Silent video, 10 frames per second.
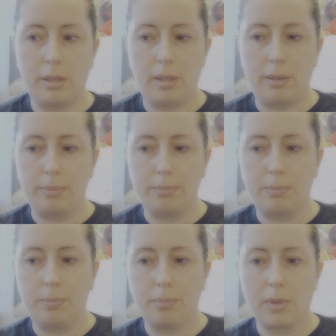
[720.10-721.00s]

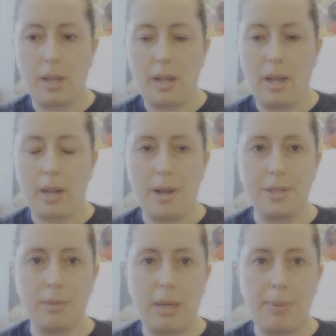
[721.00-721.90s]
a
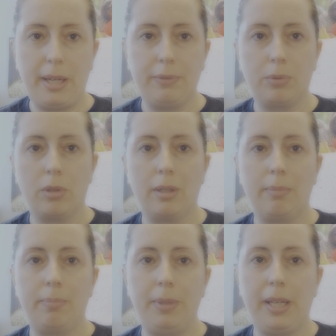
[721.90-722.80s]
costume I paid
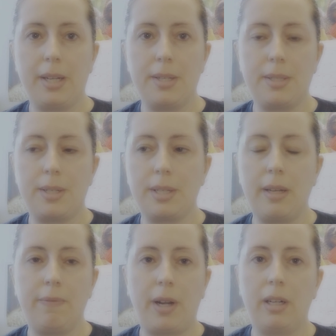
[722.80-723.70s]
for because there's
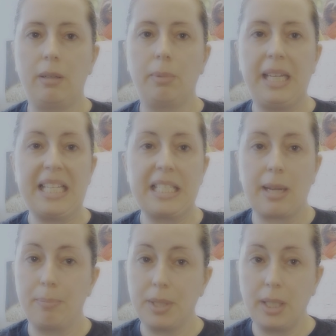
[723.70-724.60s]
invariably
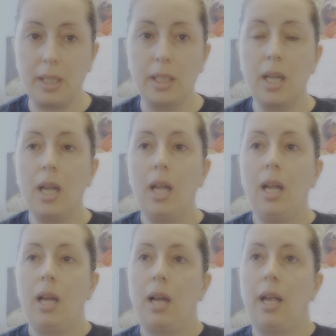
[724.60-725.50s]
something,
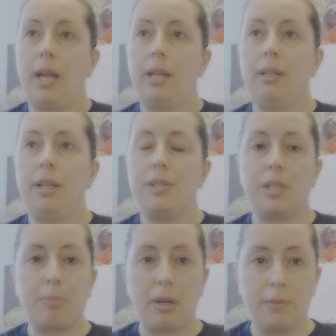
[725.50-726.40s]
and it's
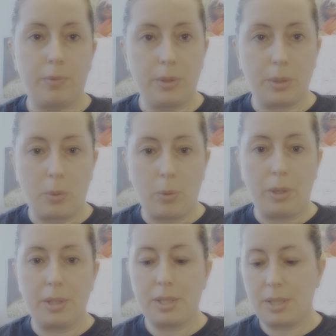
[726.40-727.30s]
just par for the
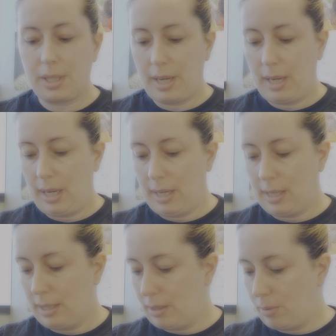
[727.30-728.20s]
course.
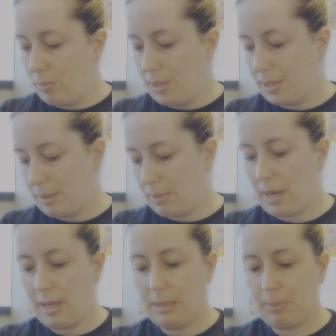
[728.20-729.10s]
And with
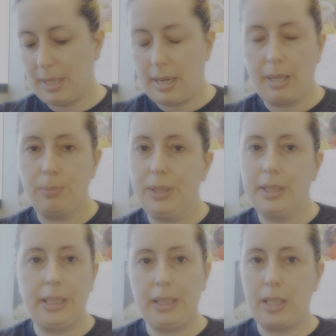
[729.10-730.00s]
SimCosplay, I
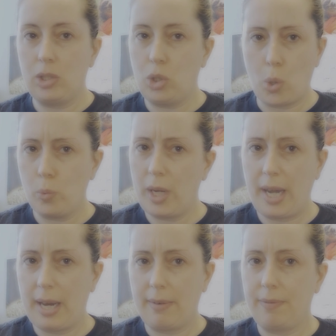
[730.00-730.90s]
really don't
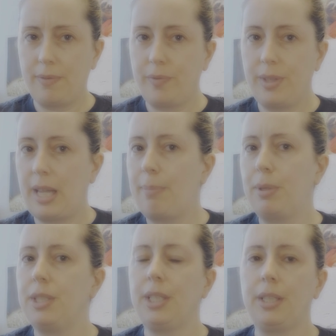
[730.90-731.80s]
have that
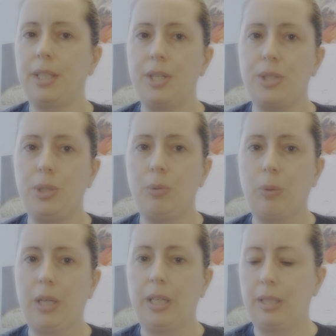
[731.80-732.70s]
particular issue
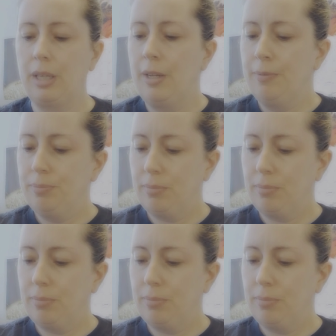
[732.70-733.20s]
where,